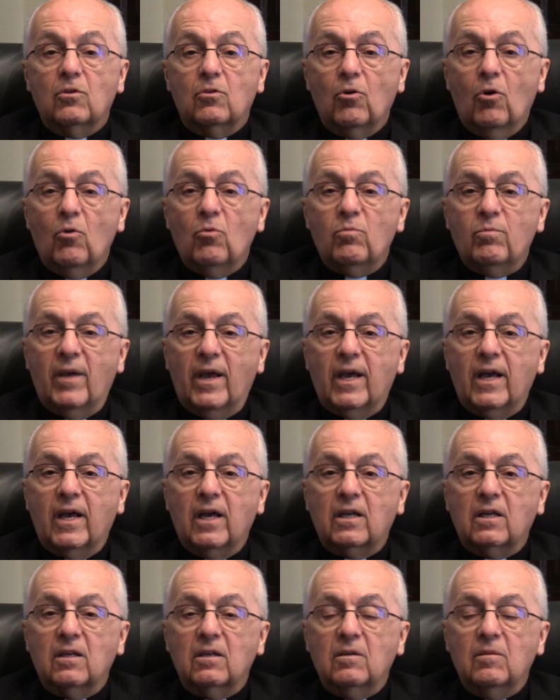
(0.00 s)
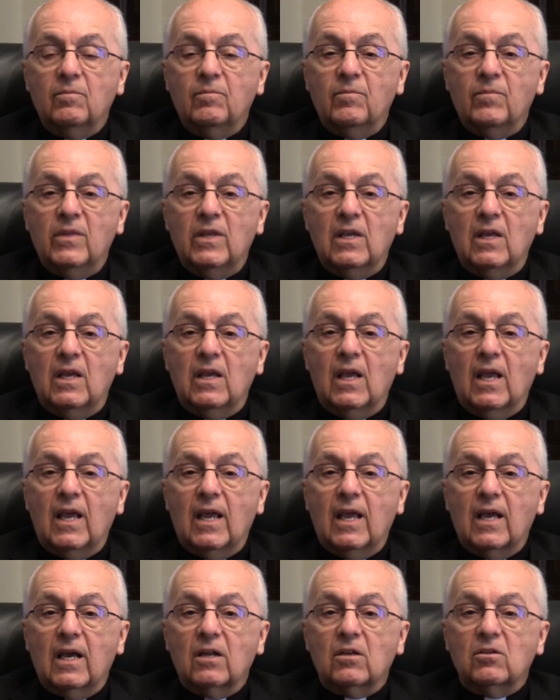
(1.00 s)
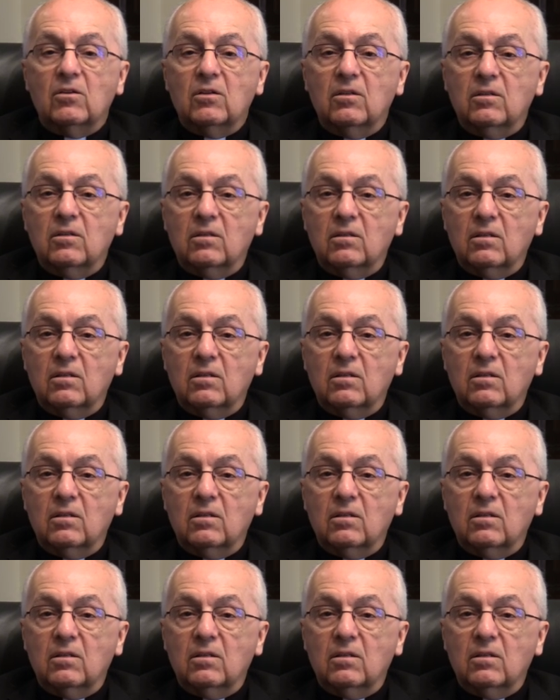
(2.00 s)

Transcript: go back and